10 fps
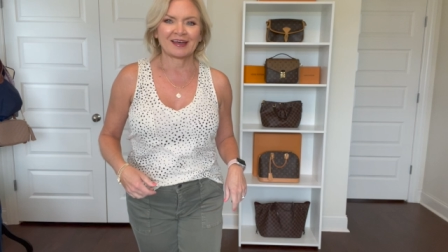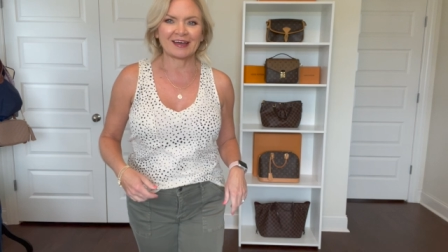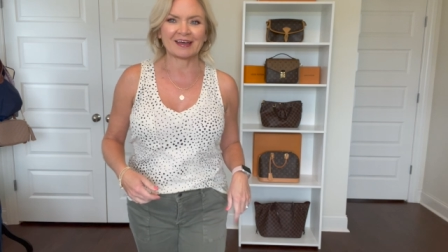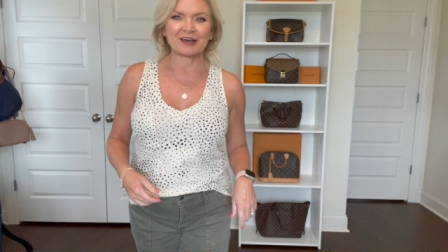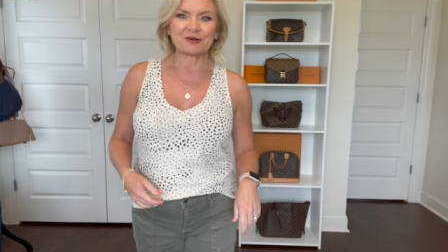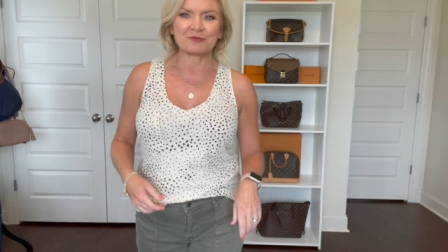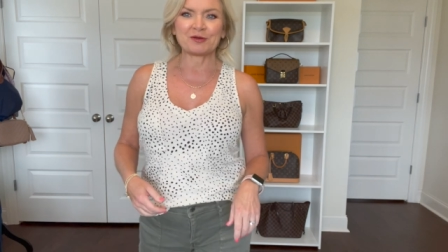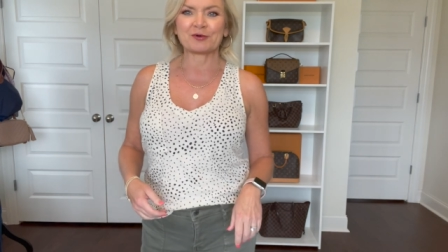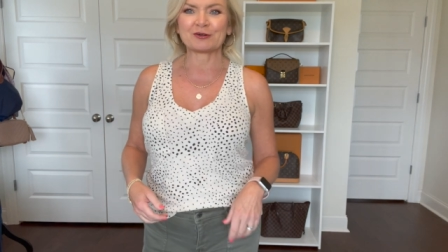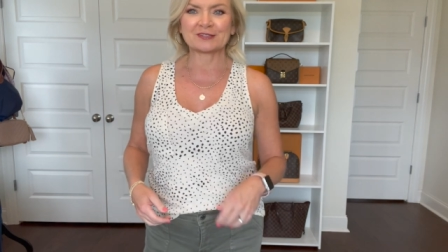Uh,
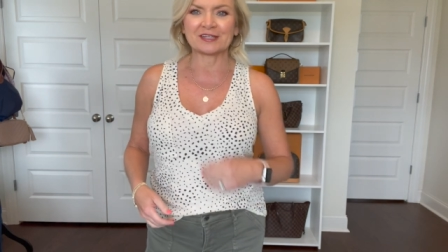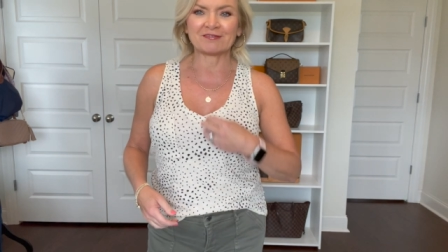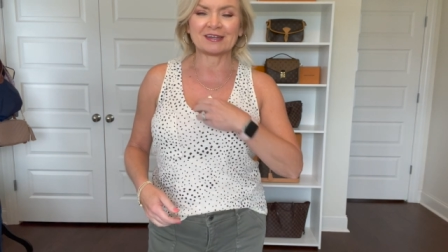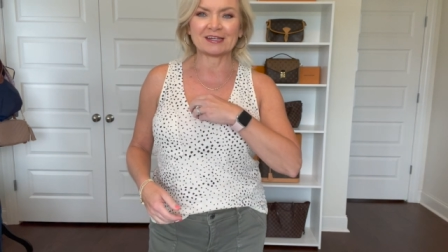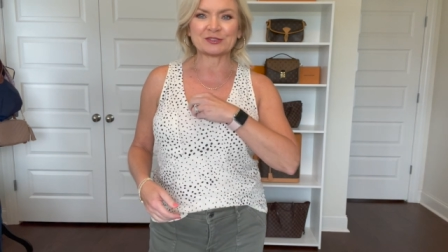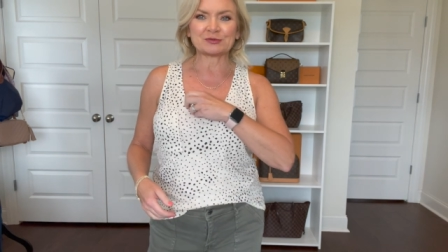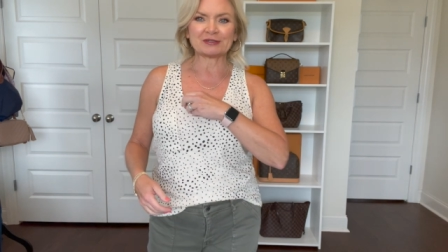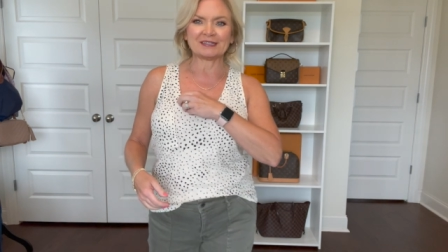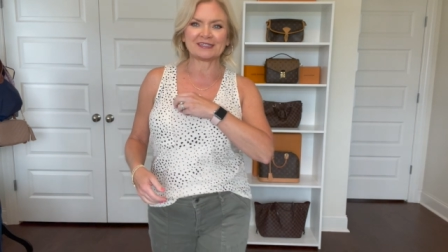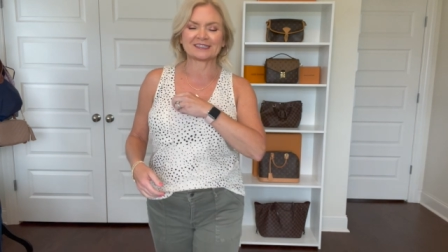we work seven days a
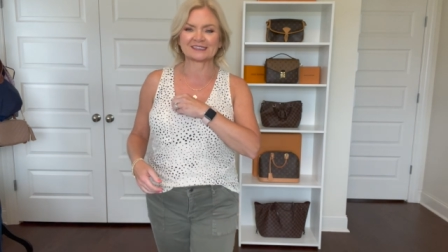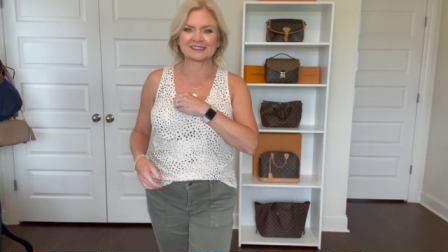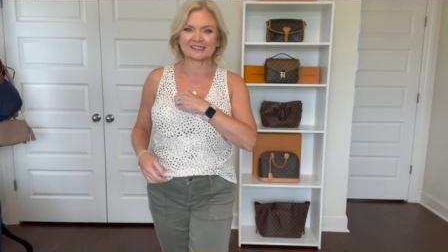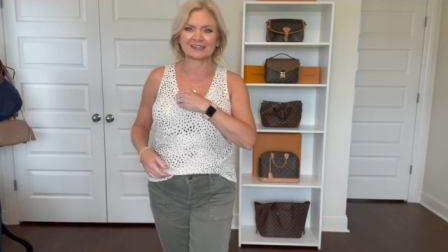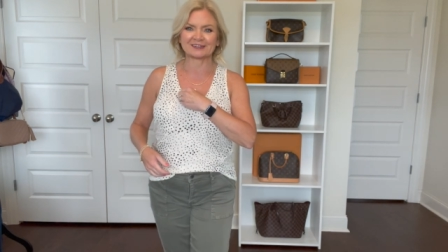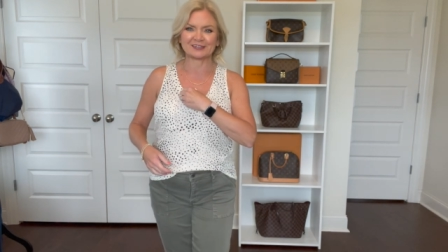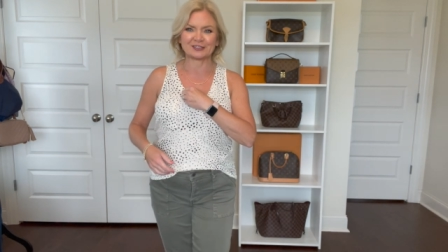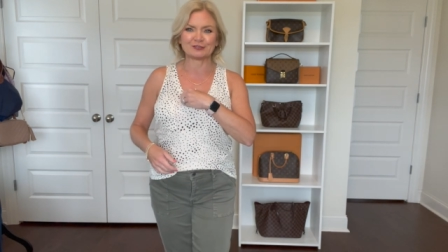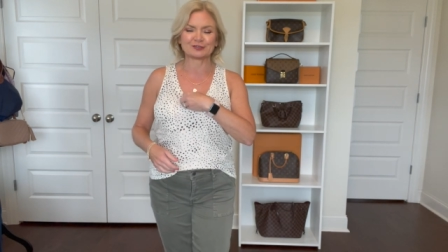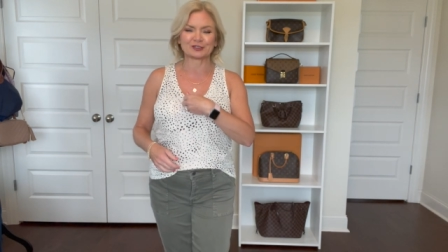week, so
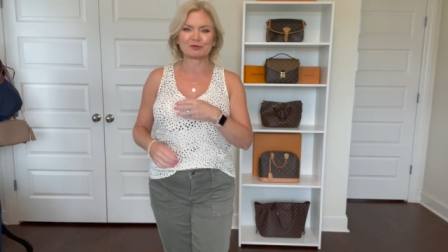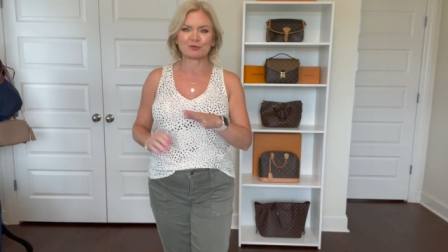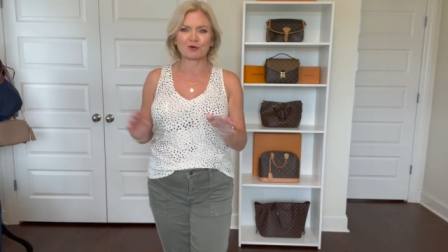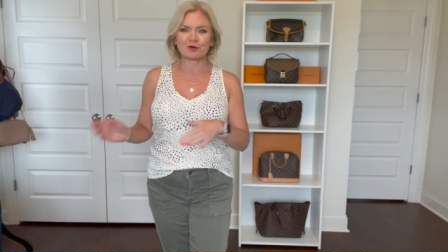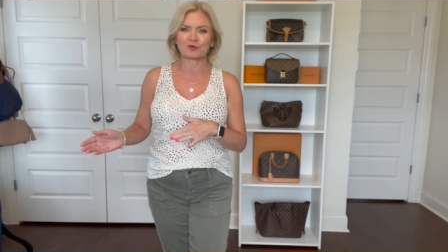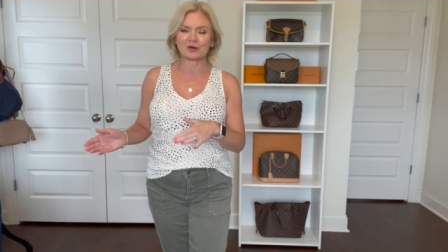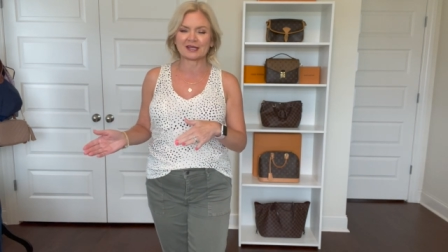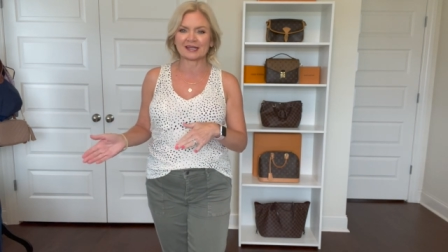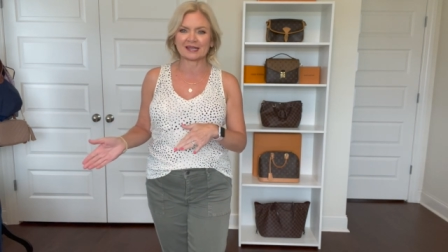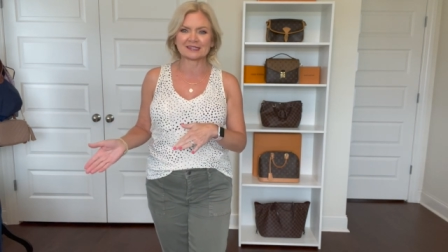and usually more on the
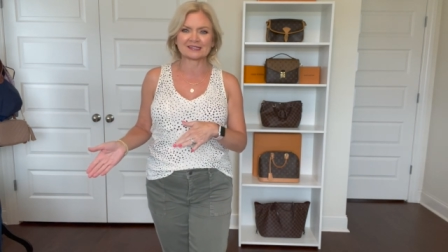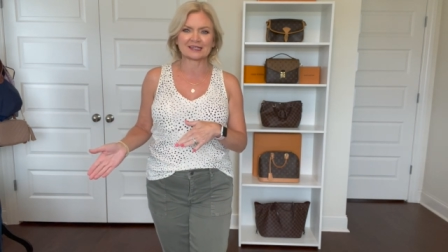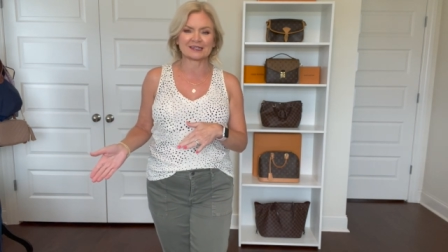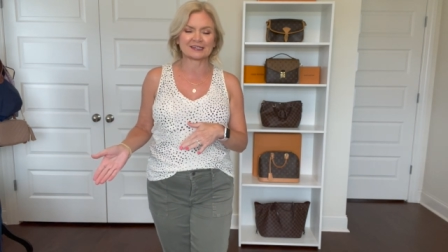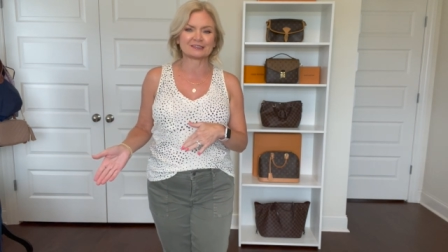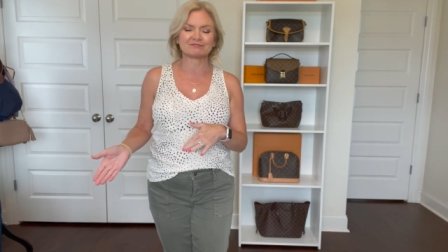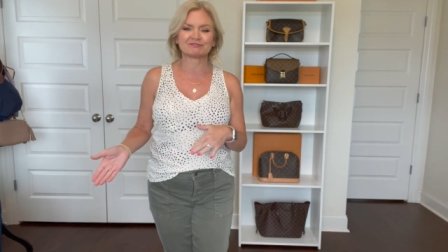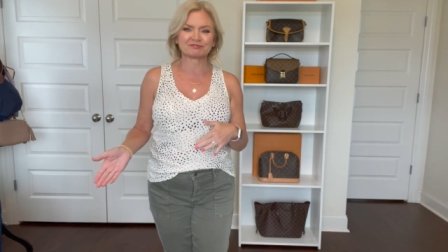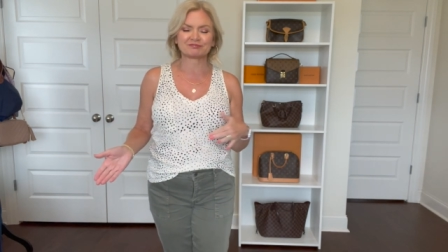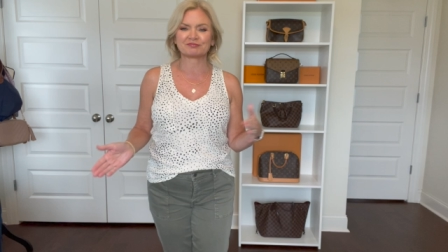weekends than
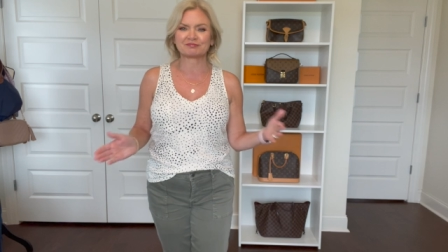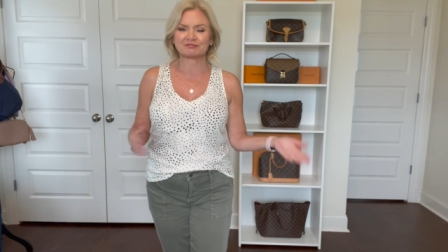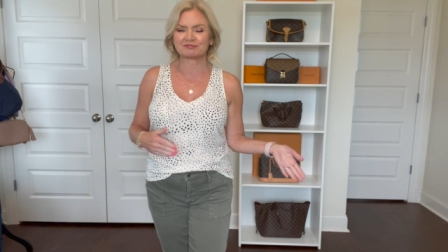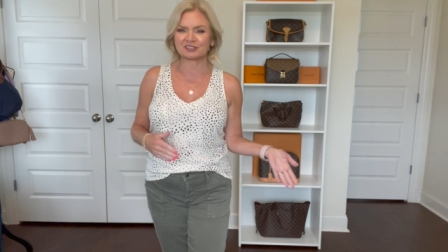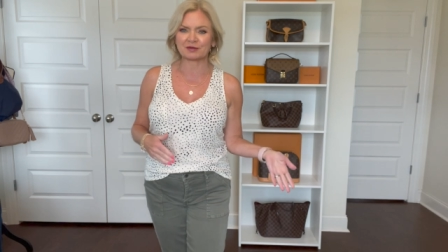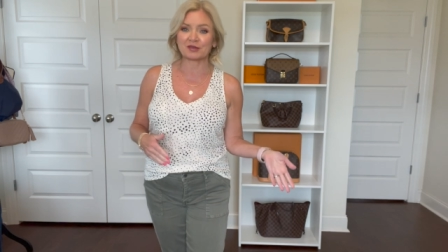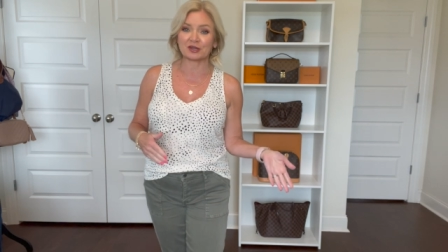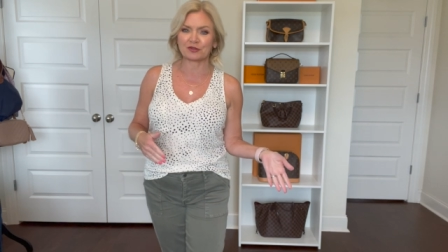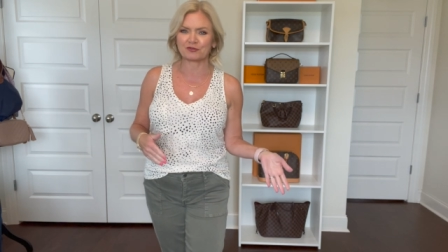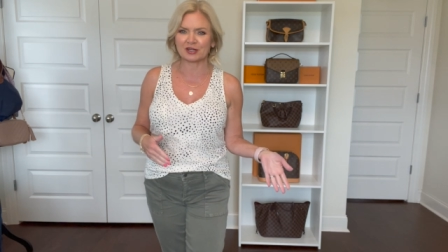some of
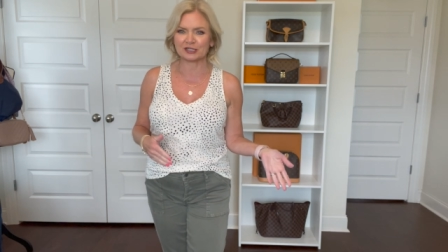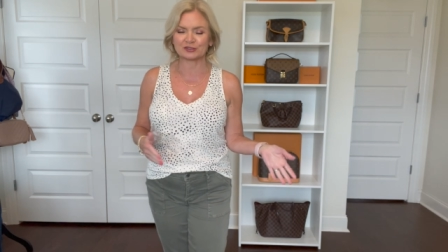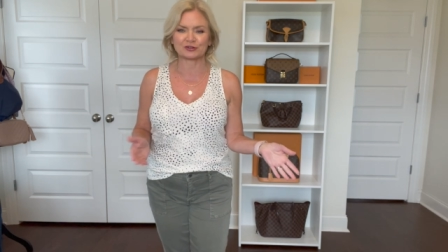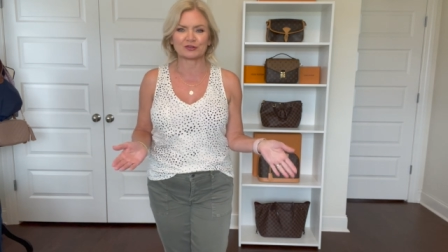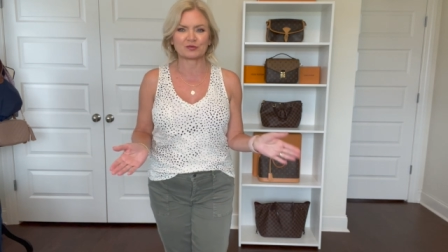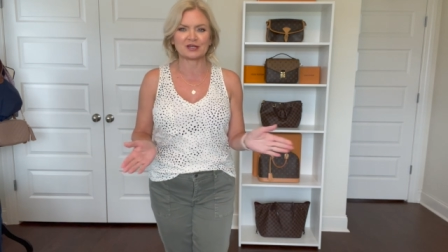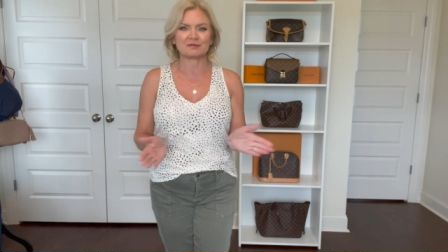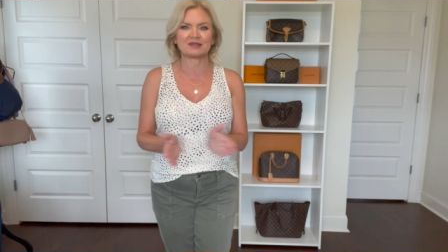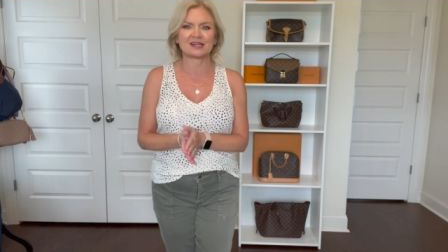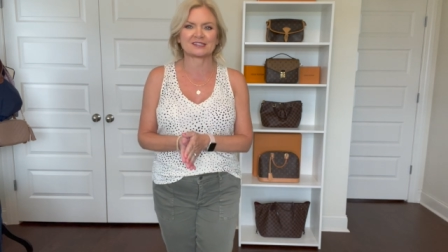the other days during the
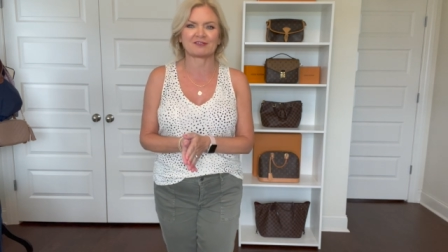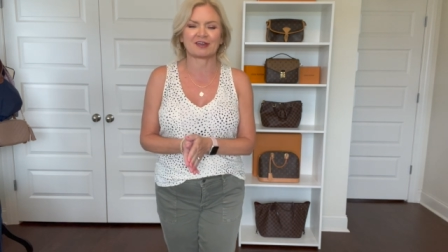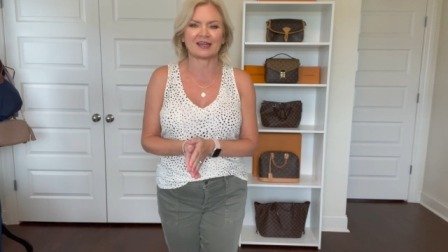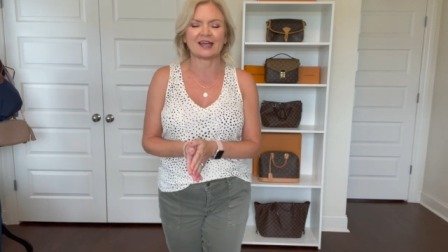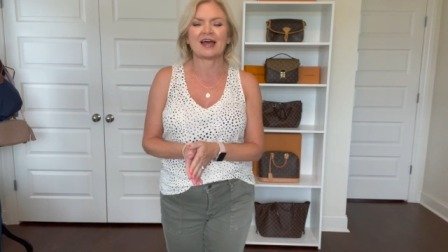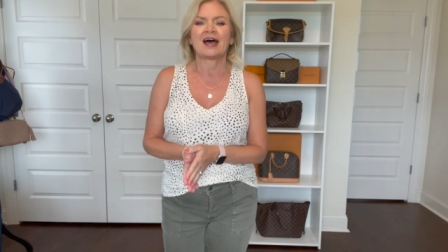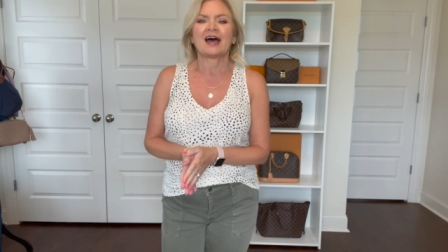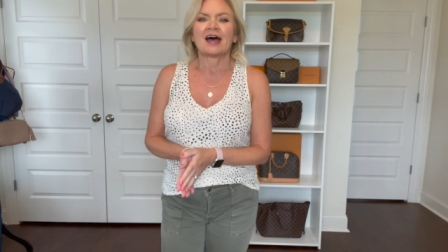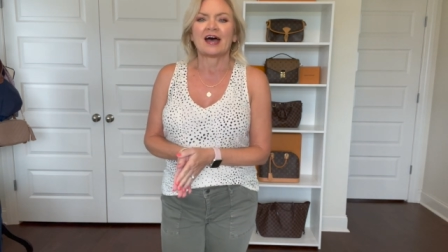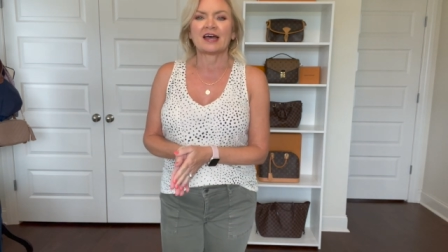week, but that's okay.
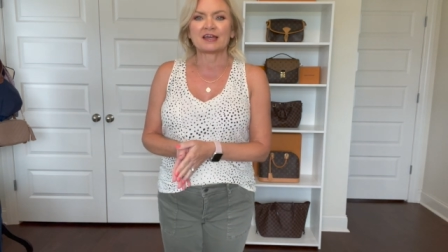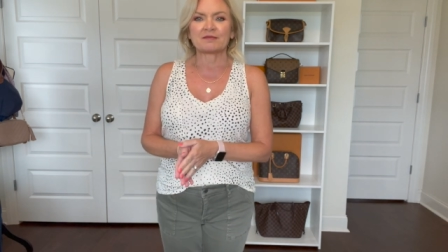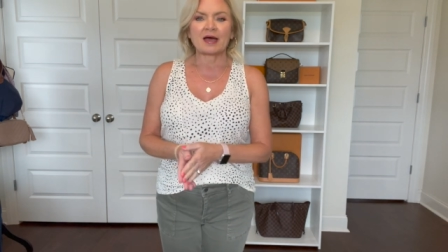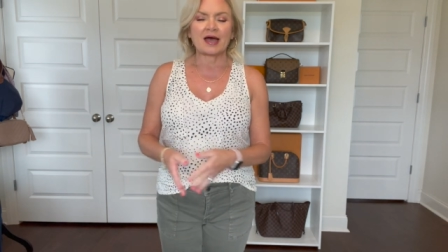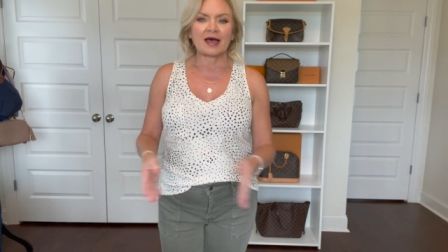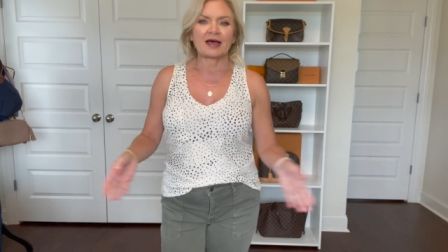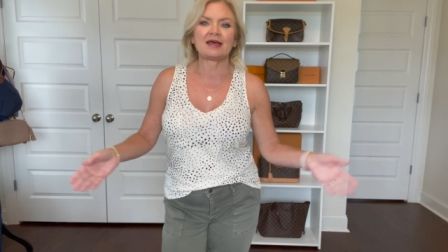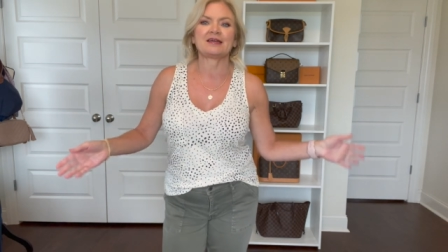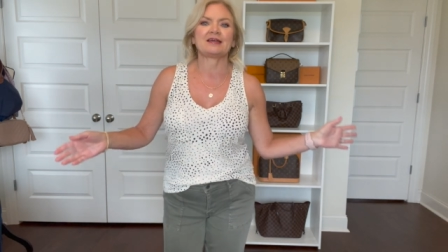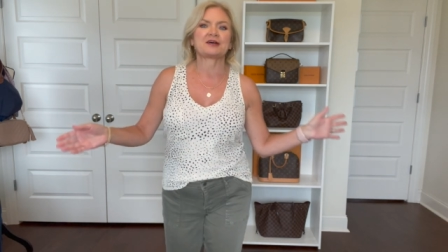Um, I
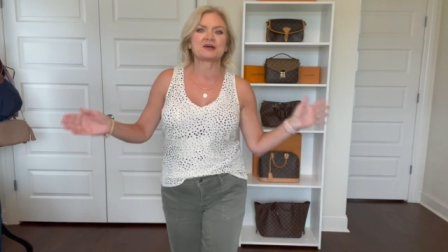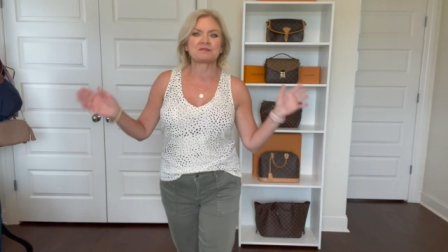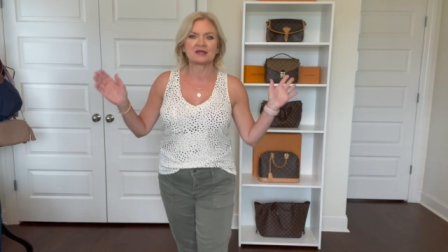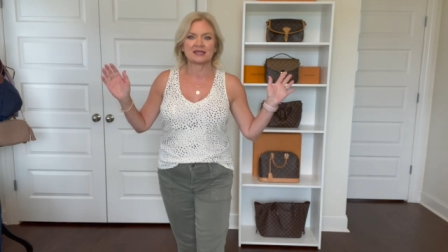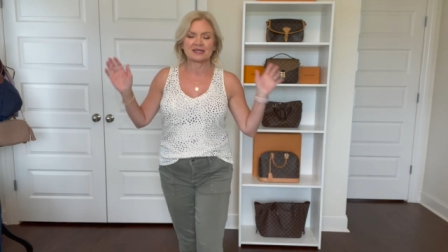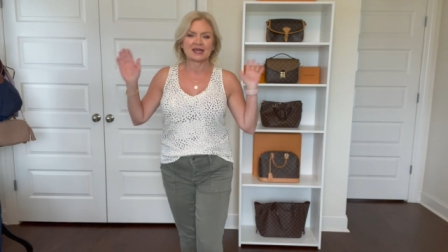am in